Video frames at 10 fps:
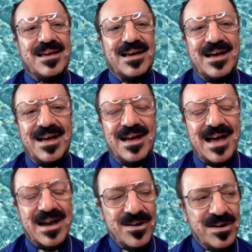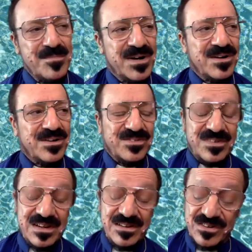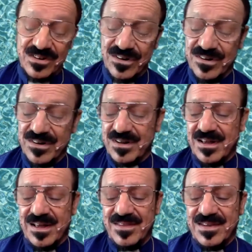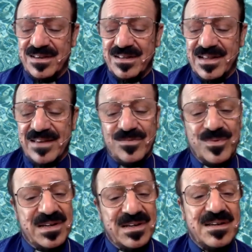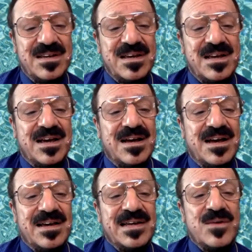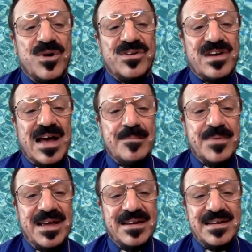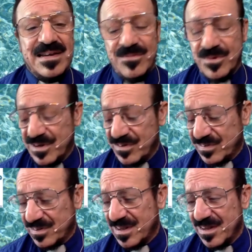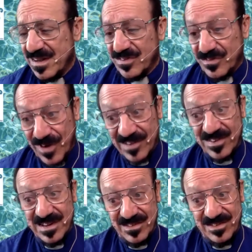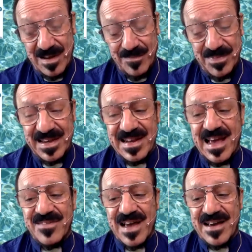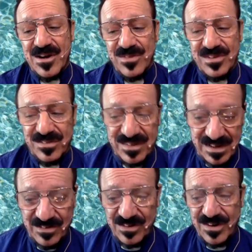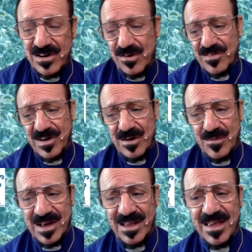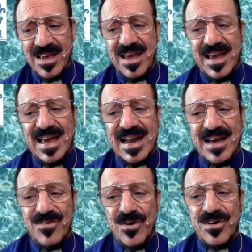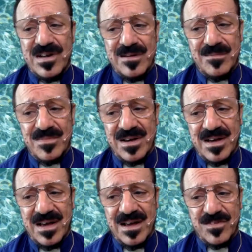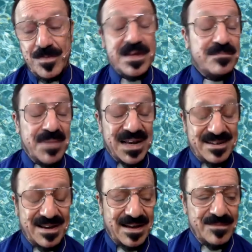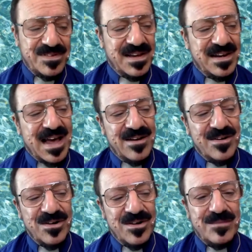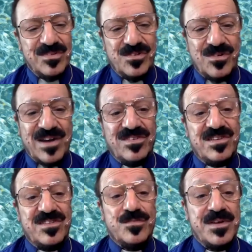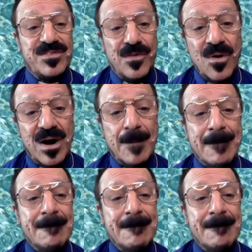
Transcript: I heard a miracles teacher last week in a workshop, and he was stressing something. And I know this teacher, I know him very well, and I've heard him speak many times, and I heard him stress this before.